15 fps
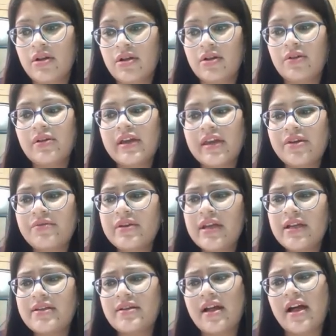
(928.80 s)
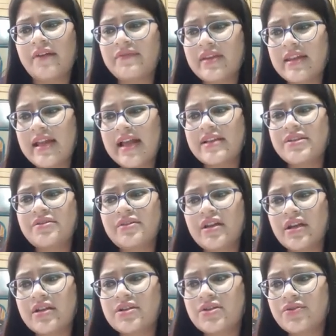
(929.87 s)
Okay, after that you
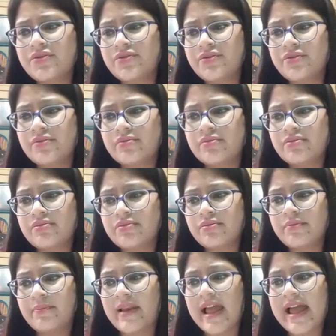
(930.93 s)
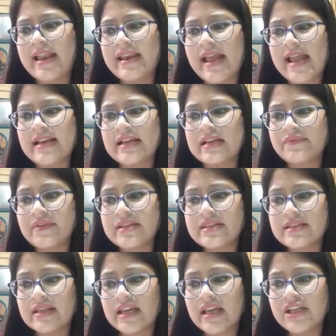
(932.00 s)
need to plan an
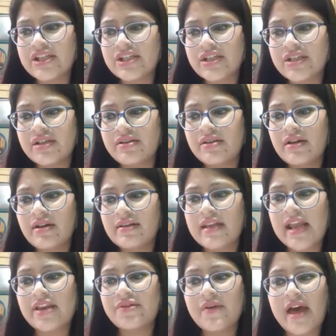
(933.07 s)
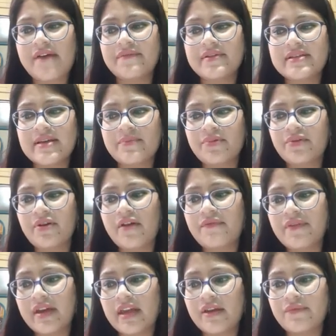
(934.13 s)
investigation. Then you have a
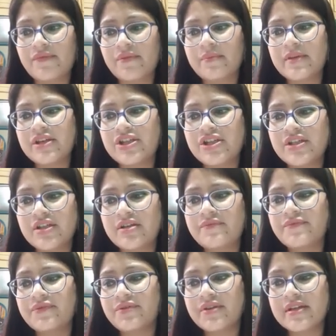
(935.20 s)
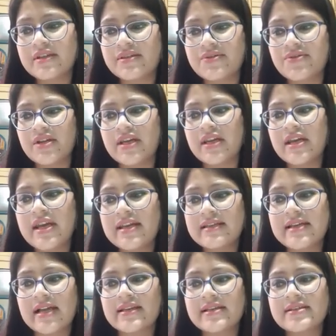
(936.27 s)
demographic information, food history,
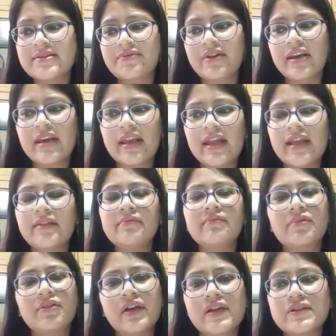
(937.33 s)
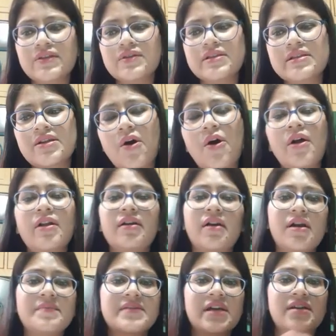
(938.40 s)
data screening. Okay, so this all
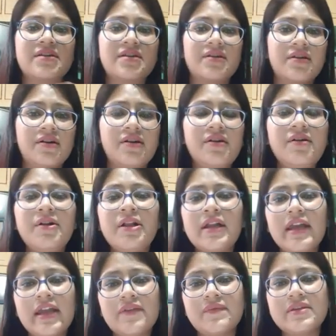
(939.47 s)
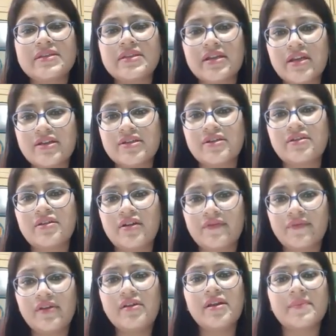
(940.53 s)
comes under your investigation
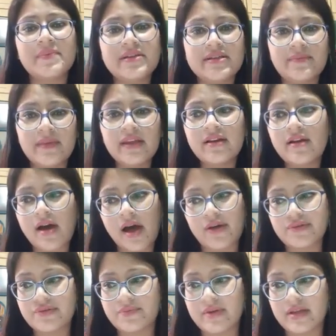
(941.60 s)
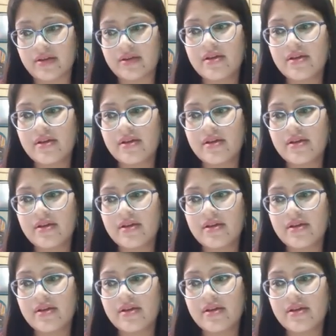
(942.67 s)
of an epidemic outbreak.